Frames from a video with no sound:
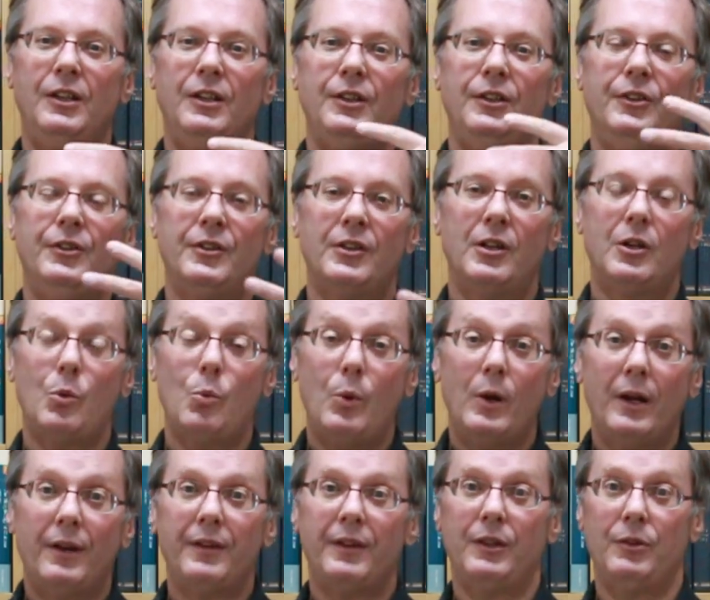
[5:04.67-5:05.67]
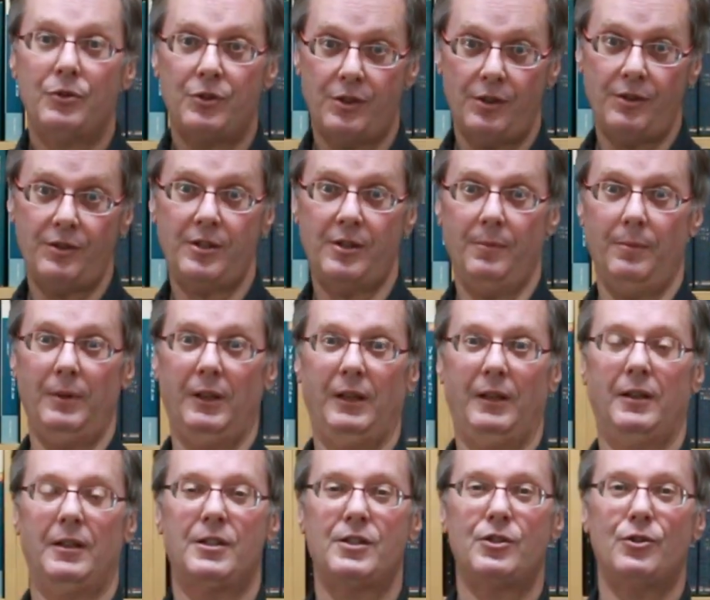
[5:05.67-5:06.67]
you're not aware that you saw something.
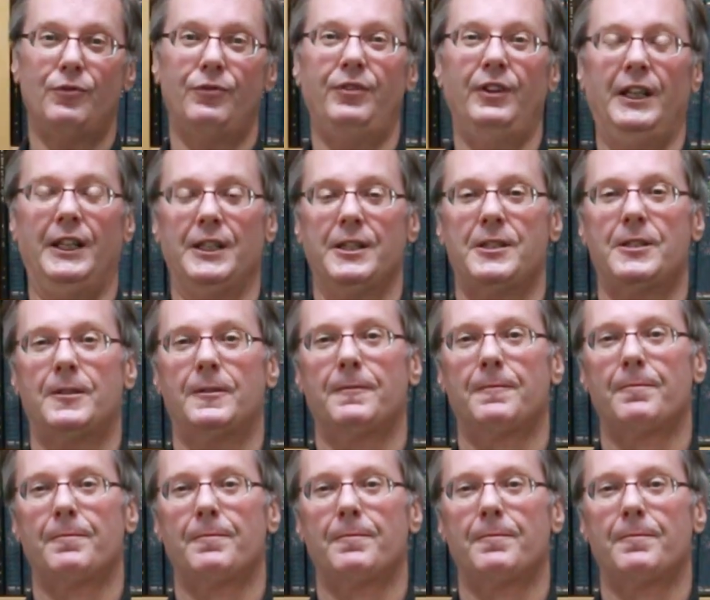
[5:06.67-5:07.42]
It's so fast.